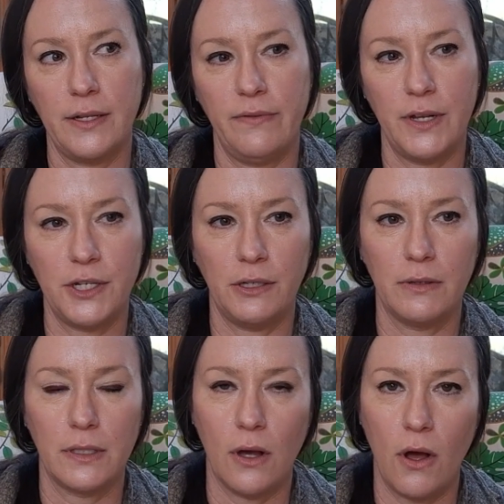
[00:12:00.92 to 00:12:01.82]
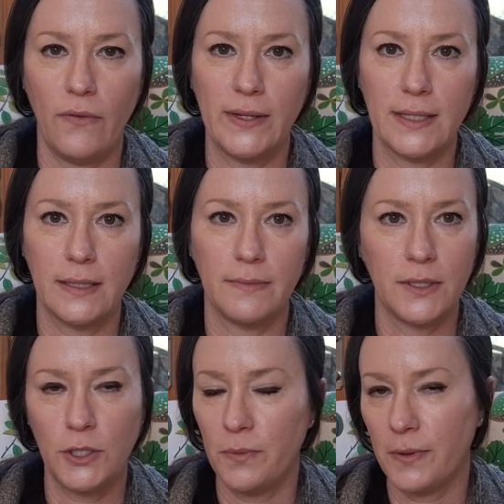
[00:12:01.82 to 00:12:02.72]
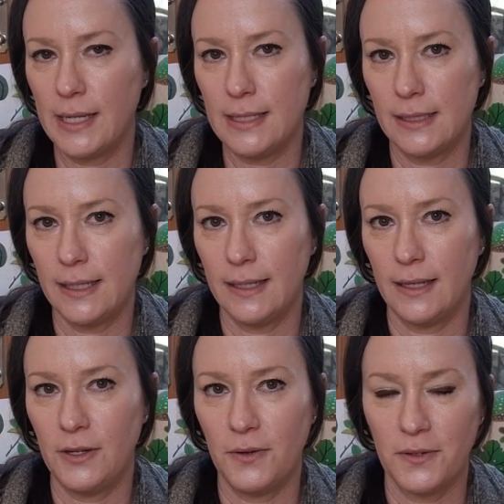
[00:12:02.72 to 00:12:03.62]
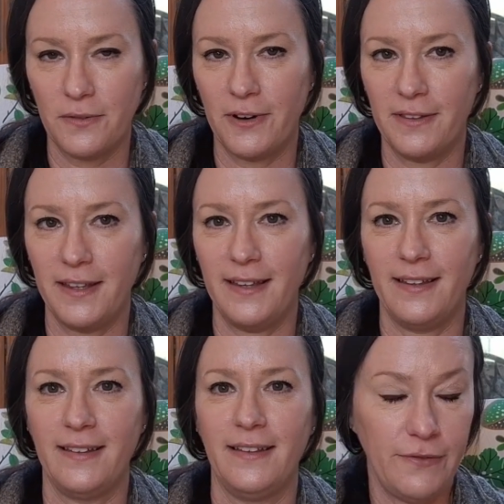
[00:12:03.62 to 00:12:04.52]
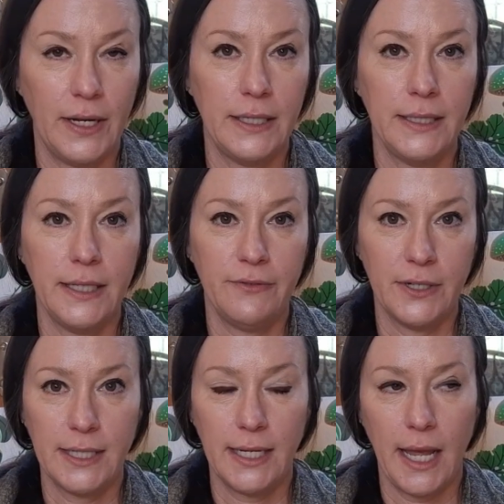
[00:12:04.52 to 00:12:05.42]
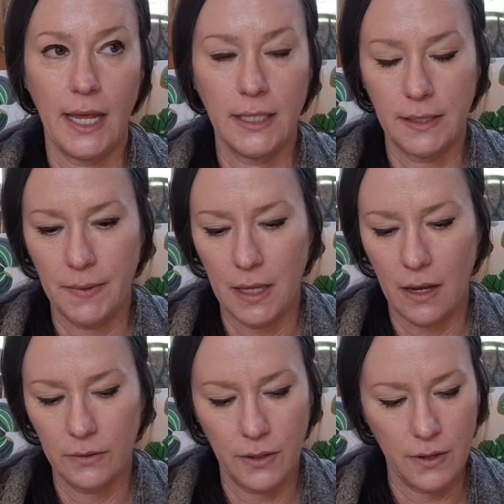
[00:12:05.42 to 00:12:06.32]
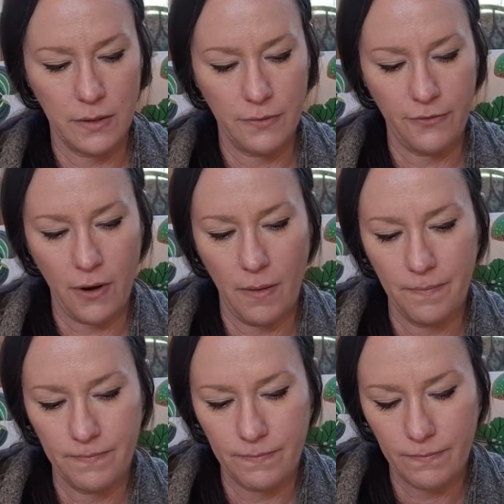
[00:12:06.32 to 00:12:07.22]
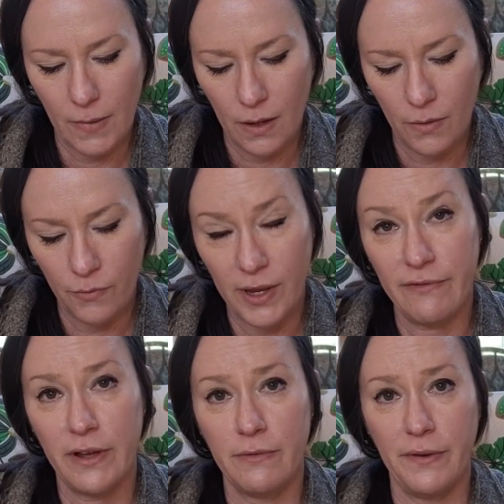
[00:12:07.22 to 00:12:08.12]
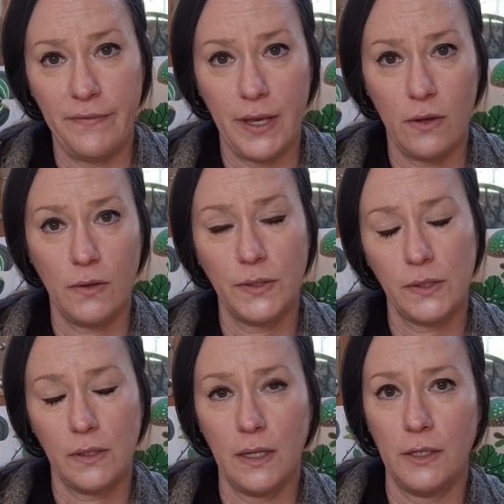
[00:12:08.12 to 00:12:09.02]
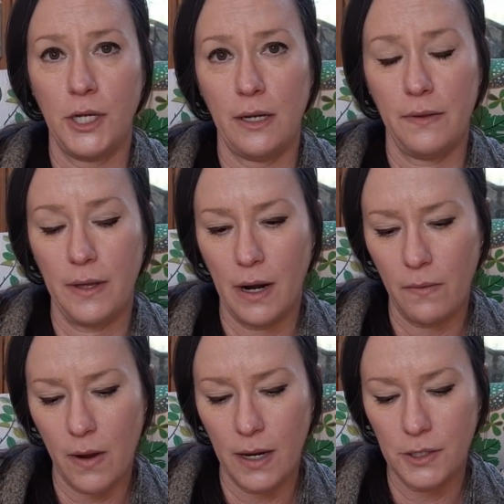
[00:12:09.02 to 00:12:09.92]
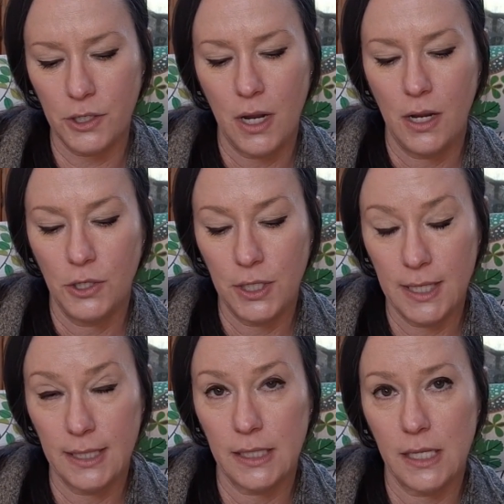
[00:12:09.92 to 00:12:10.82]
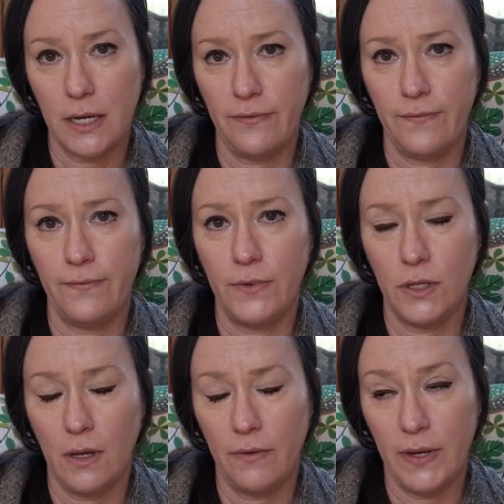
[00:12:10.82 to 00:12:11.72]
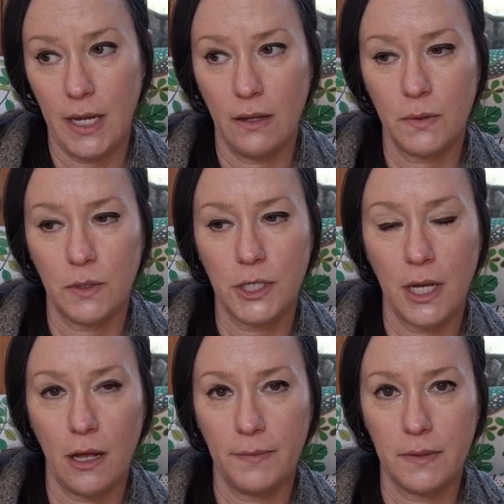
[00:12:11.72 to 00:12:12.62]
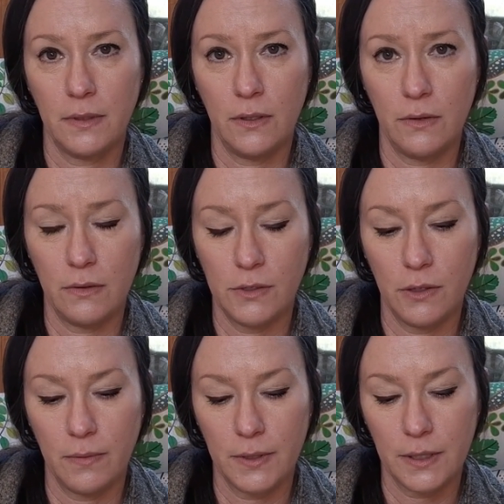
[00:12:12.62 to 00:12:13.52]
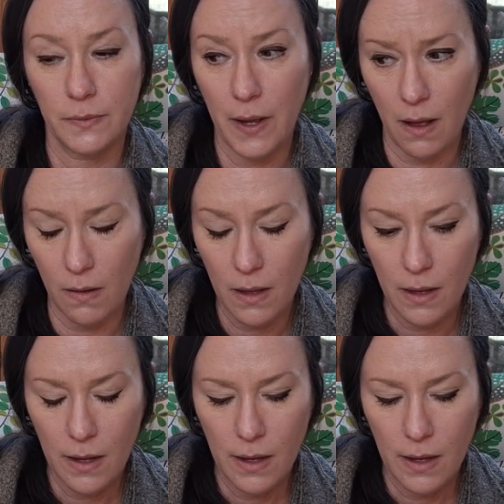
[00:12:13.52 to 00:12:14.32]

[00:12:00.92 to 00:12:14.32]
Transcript: in DaVinci Resolve. It's super easy and user friendly. And finally, for today, something I learned from Riva Reveals, a channel that I watch. She does a lot of videos where she helps new YouTubers as well.